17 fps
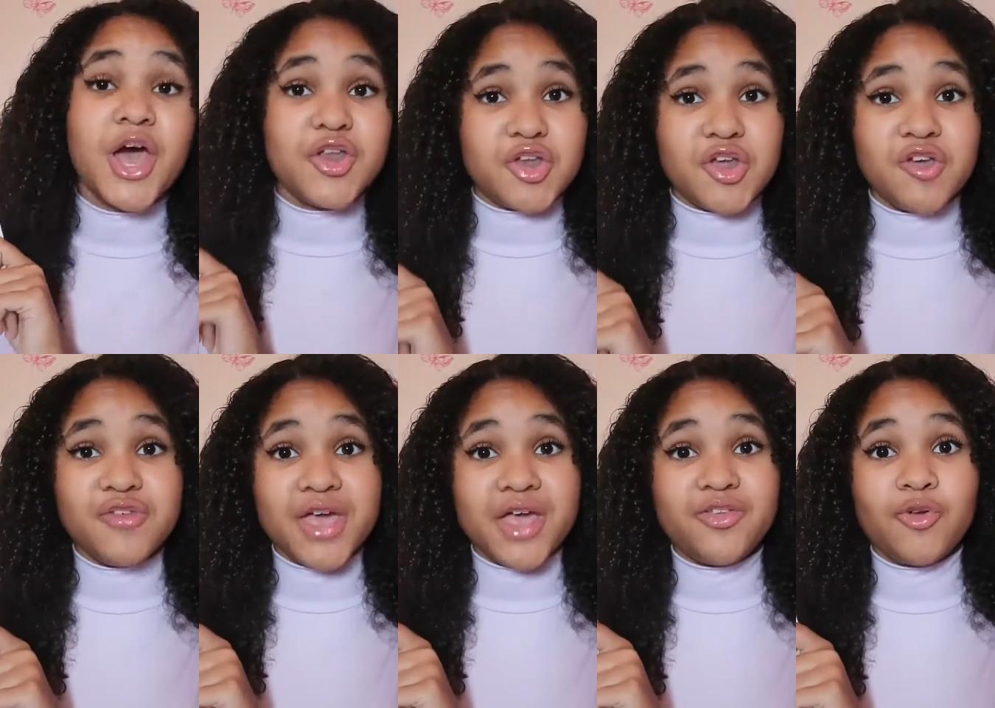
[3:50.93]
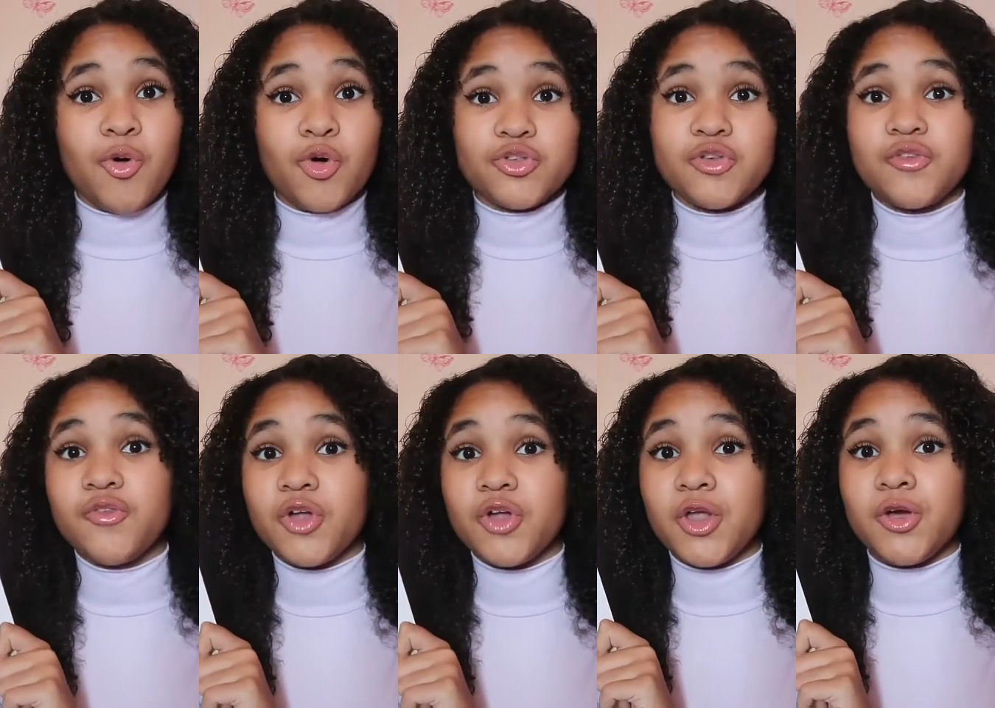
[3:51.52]
Don't forget to also
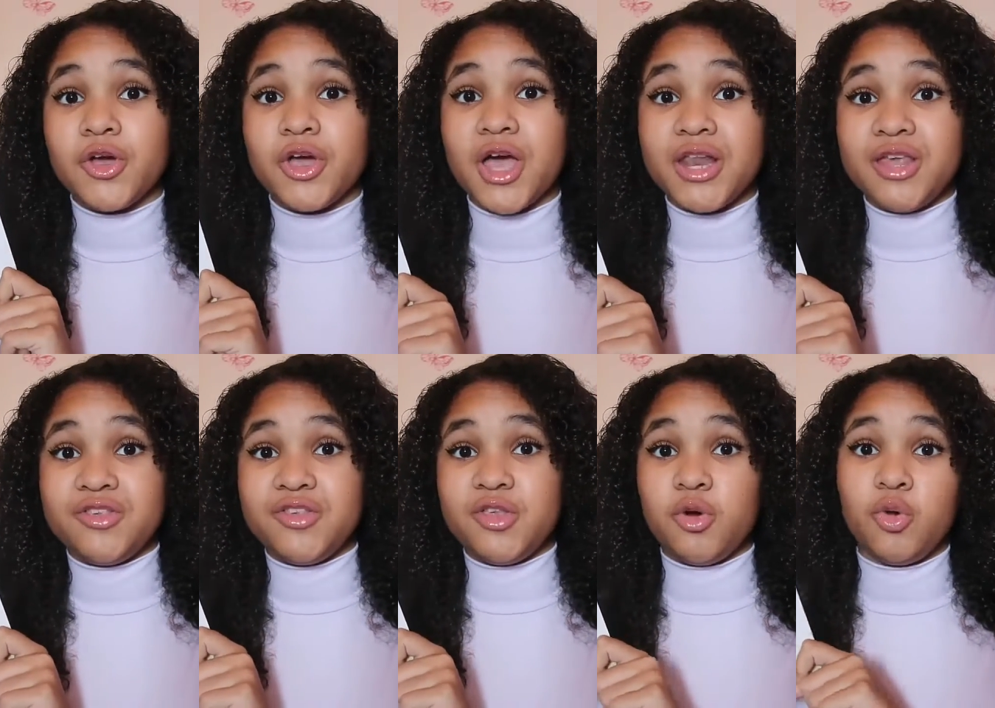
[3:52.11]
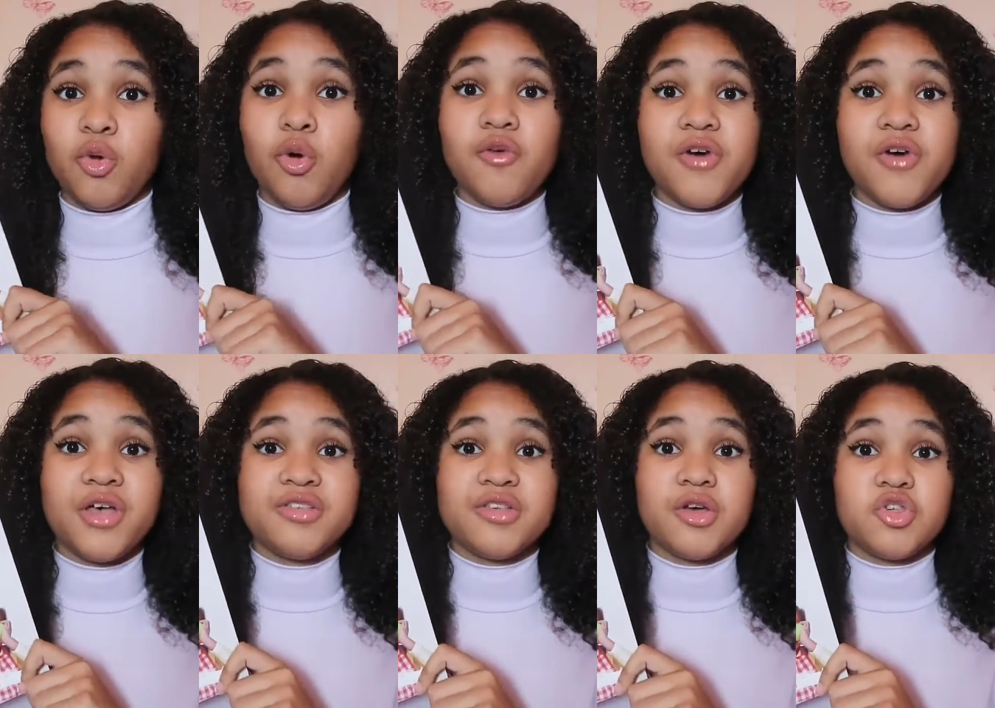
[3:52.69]
follow Kirly-Sue on all of
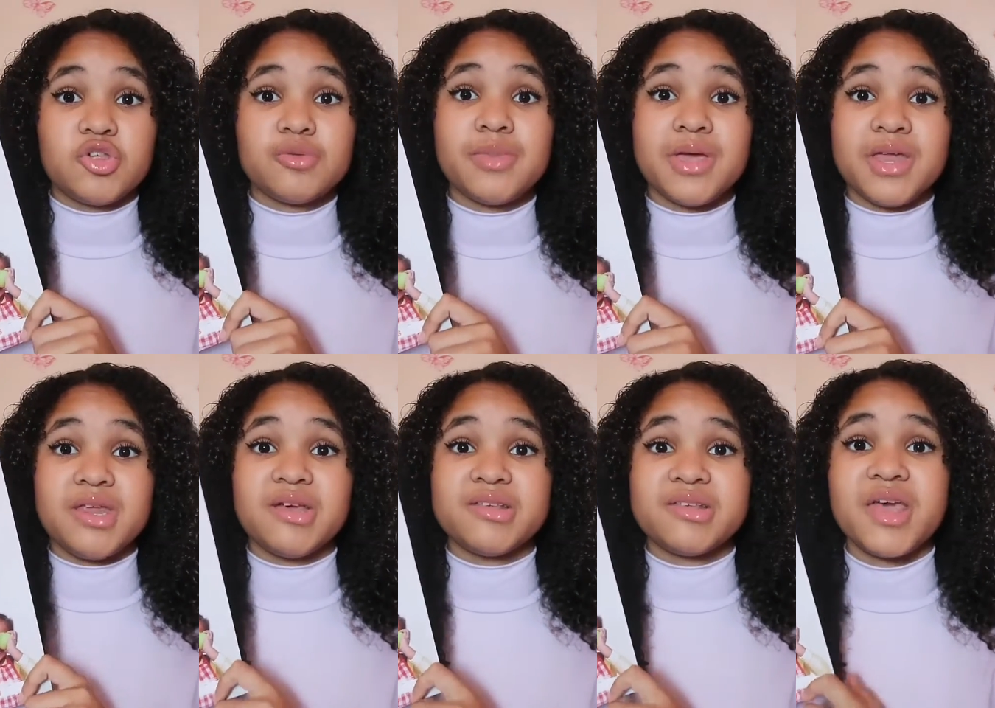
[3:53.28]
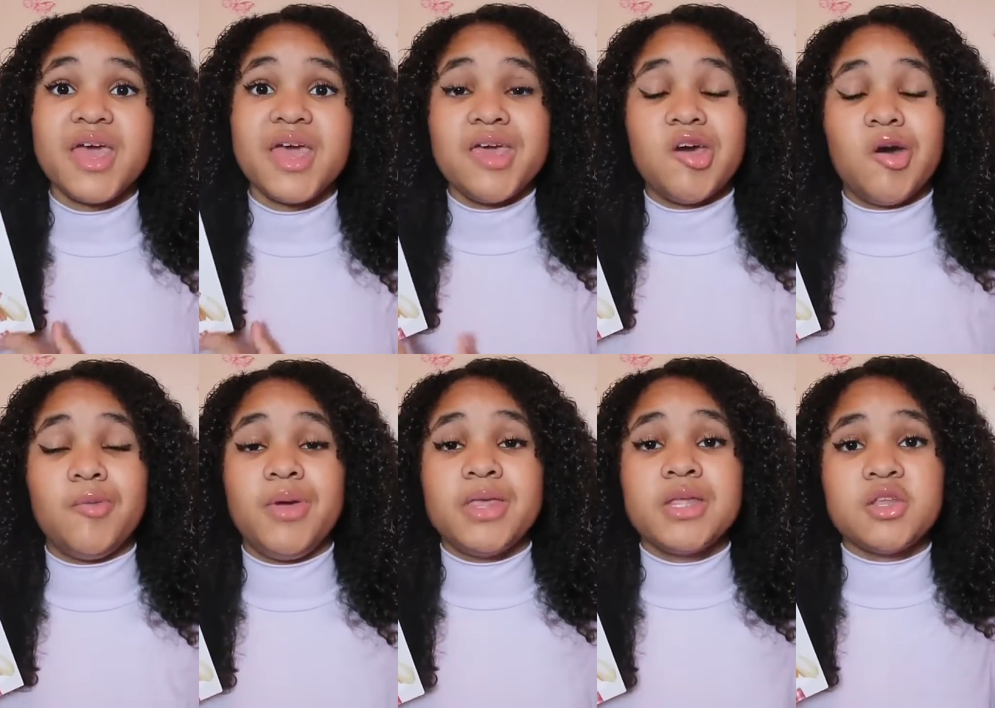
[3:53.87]
her social medias. It
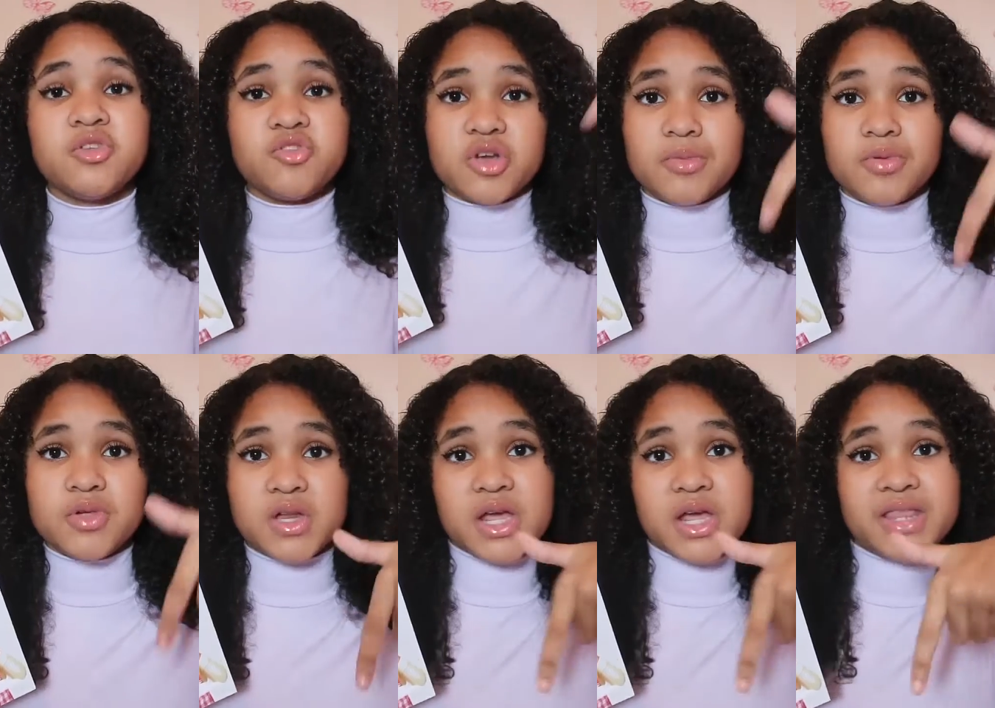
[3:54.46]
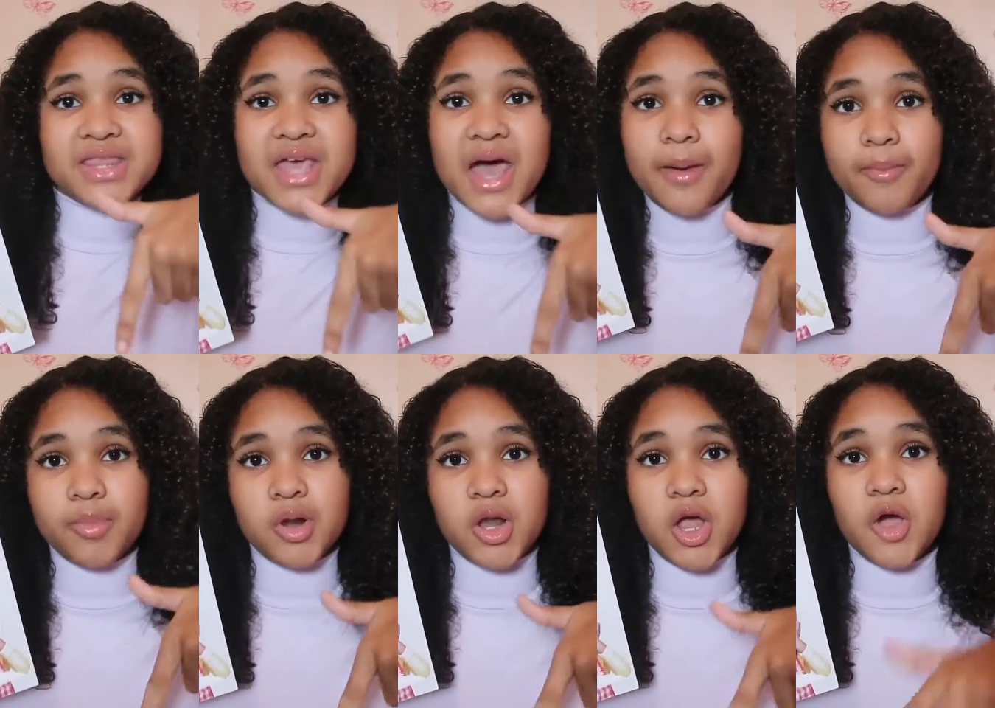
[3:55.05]
will be in the description
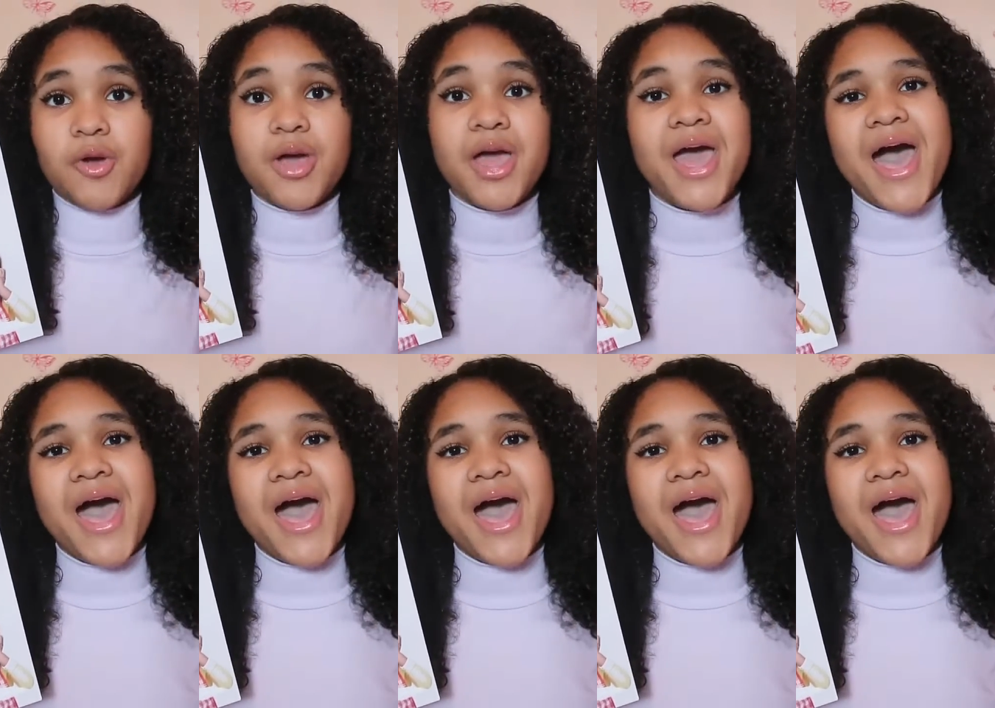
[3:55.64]
down below.